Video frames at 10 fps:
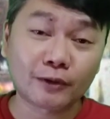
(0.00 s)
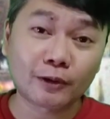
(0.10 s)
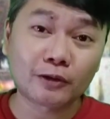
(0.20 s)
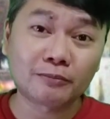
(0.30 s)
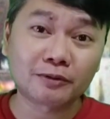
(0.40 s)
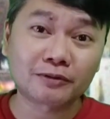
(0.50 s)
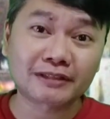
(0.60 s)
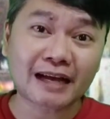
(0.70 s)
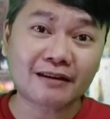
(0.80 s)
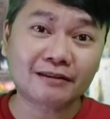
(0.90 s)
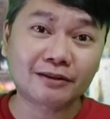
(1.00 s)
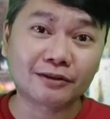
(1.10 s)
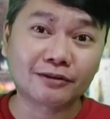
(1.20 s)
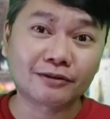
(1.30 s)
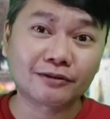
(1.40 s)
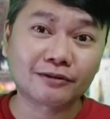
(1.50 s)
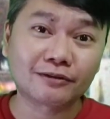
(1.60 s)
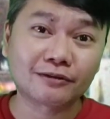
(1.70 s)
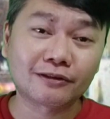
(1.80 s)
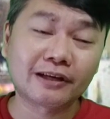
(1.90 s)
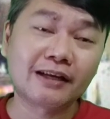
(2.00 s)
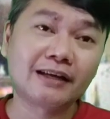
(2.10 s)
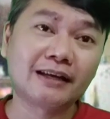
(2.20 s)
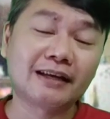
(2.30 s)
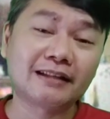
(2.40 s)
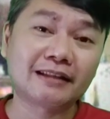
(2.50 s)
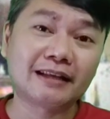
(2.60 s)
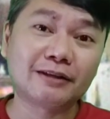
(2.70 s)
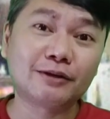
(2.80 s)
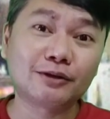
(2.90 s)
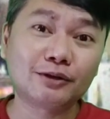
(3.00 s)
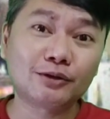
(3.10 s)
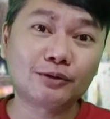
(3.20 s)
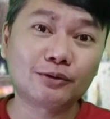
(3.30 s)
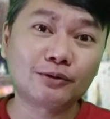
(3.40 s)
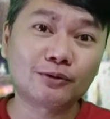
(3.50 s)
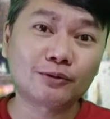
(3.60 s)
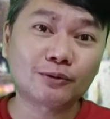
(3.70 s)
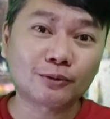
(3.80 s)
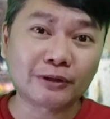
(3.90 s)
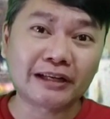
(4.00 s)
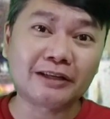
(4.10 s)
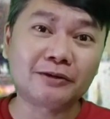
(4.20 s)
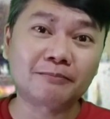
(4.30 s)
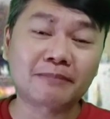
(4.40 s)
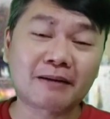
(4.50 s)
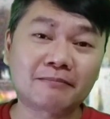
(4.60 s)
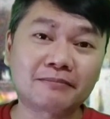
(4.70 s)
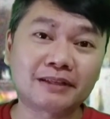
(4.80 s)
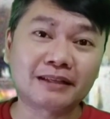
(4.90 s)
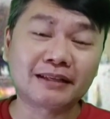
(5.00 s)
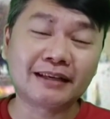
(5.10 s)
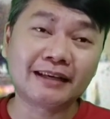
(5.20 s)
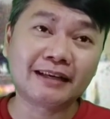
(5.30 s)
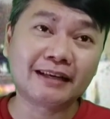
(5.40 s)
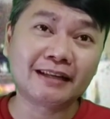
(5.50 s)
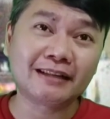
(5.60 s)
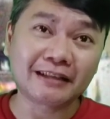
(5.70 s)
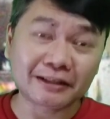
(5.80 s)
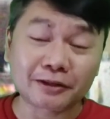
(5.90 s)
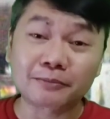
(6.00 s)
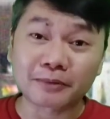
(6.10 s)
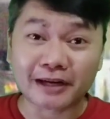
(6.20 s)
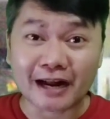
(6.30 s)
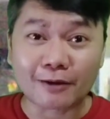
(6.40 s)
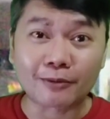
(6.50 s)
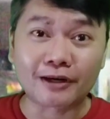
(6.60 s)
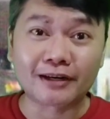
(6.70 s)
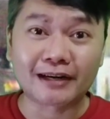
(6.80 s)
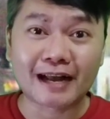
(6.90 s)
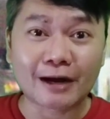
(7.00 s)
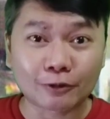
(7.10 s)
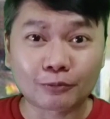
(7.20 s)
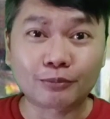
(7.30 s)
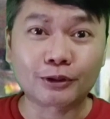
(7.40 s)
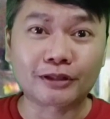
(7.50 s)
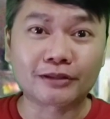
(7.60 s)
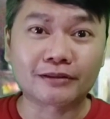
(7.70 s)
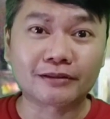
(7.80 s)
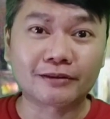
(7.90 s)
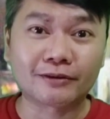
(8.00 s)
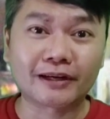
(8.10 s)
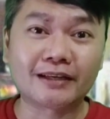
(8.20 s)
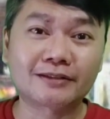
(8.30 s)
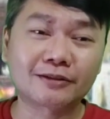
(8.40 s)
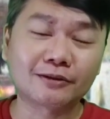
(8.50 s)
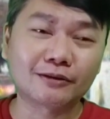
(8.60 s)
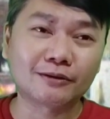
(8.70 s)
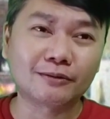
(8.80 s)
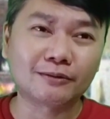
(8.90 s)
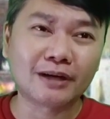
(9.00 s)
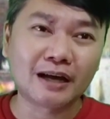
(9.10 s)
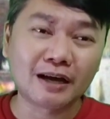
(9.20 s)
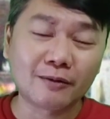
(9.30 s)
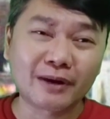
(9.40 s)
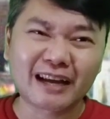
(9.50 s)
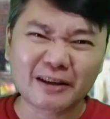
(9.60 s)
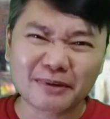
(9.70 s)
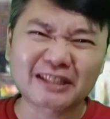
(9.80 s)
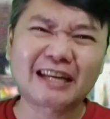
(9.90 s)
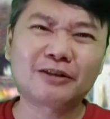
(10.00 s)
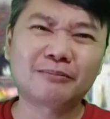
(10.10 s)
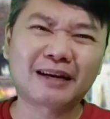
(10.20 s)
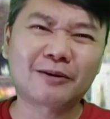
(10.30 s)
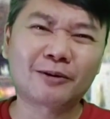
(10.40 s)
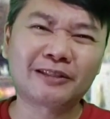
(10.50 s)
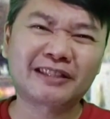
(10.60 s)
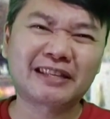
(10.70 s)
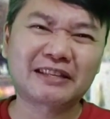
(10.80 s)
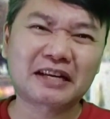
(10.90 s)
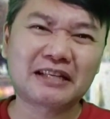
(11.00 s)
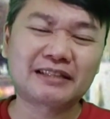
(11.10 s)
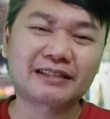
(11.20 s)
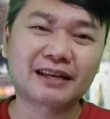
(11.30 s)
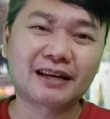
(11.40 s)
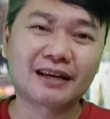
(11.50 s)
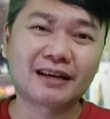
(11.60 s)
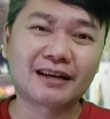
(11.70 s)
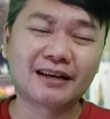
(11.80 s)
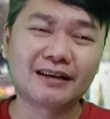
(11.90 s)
volume ng tank nyo, and then yun yung kukunin yung pump in liter per hour na output. Okay, so huwag kayo masyado mag-concentrate sa